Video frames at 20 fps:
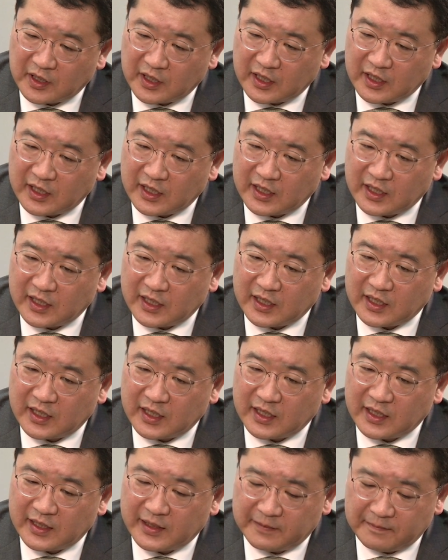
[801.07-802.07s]

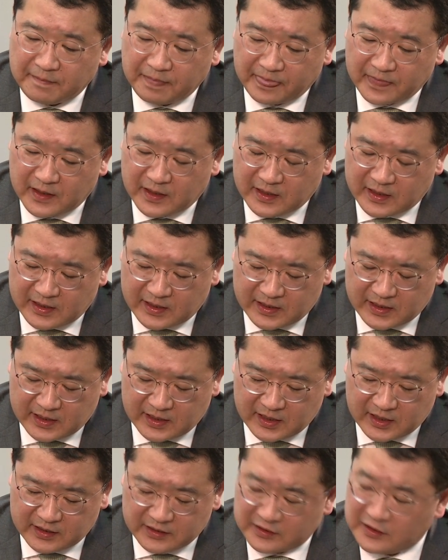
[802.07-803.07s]
uh, uh,
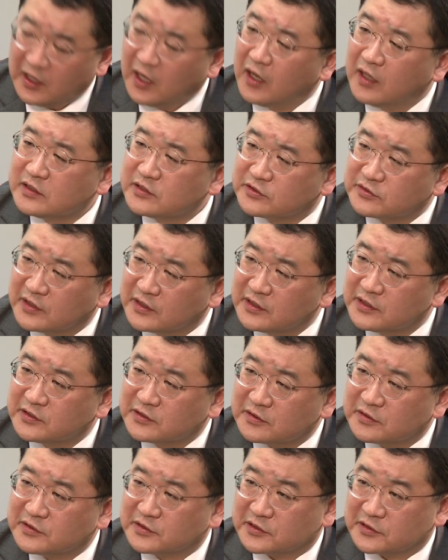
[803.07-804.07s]
uh,
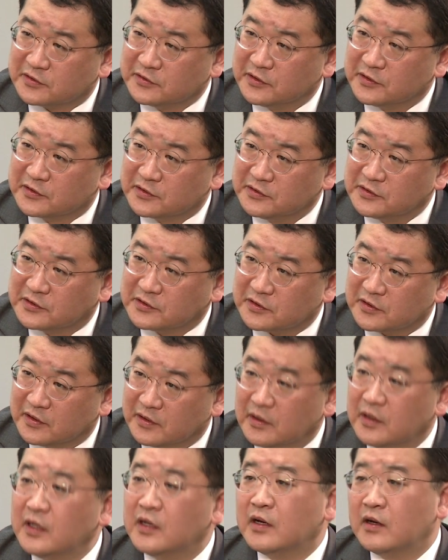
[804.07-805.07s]
non-traditional security
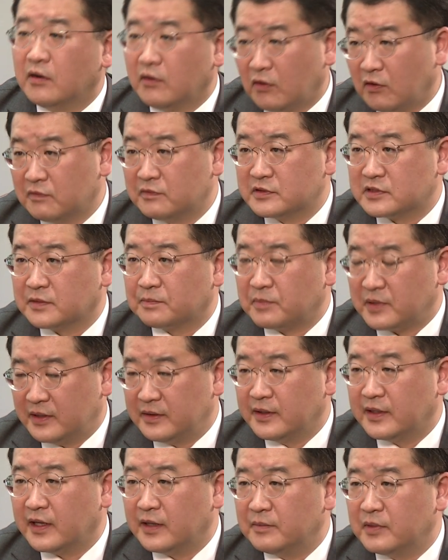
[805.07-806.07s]
concern, obviously
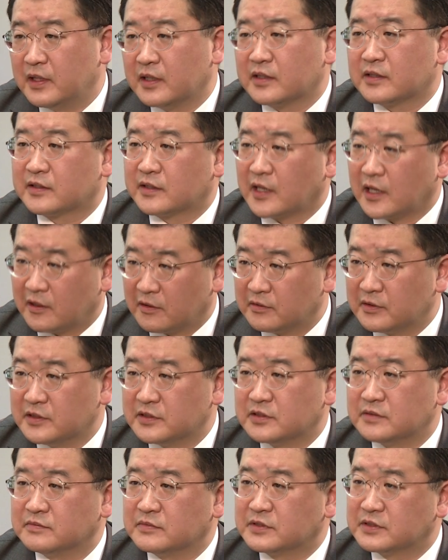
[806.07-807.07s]
pandemic,
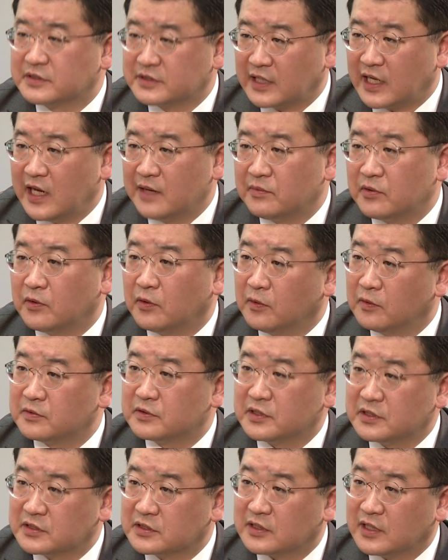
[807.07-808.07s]
terrorism, cyber, all
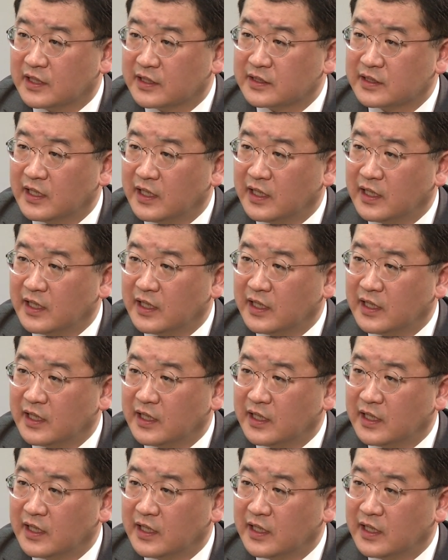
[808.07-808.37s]
things like